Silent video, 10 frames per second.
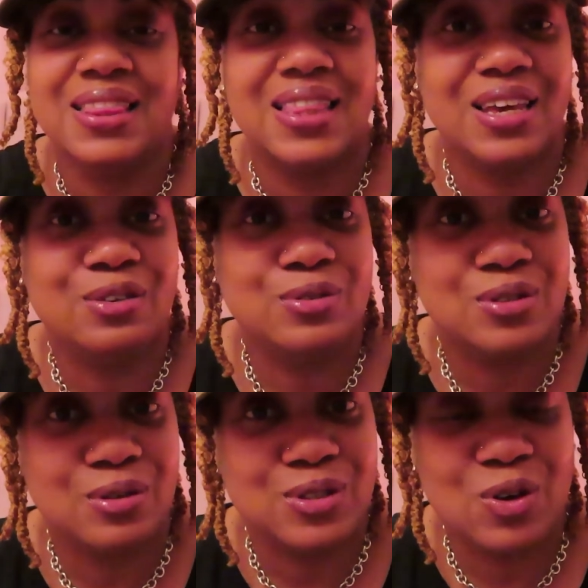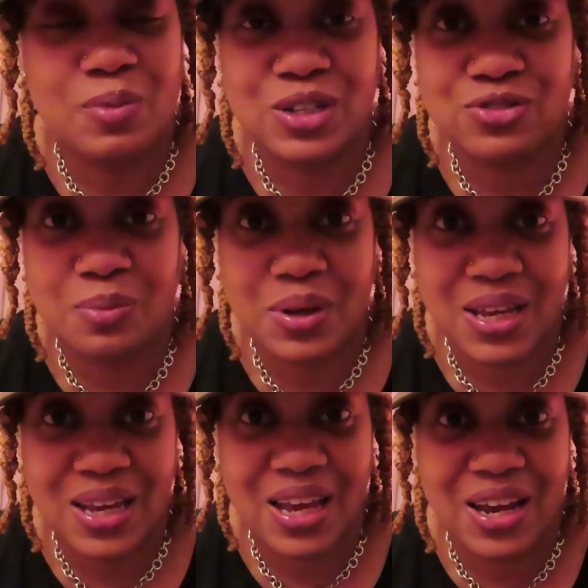Thank you so much for
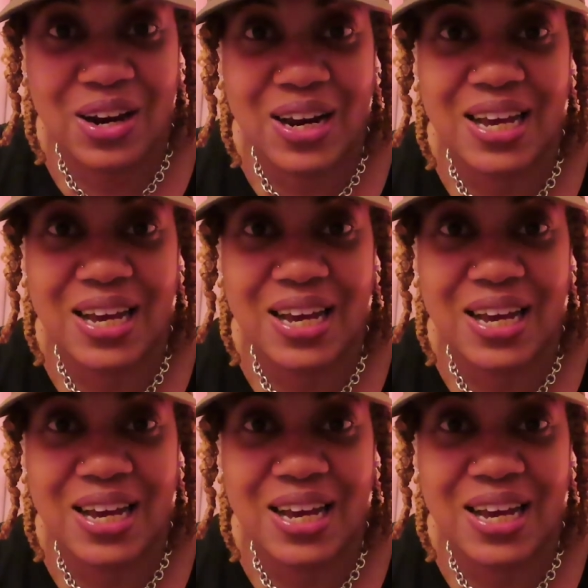being here.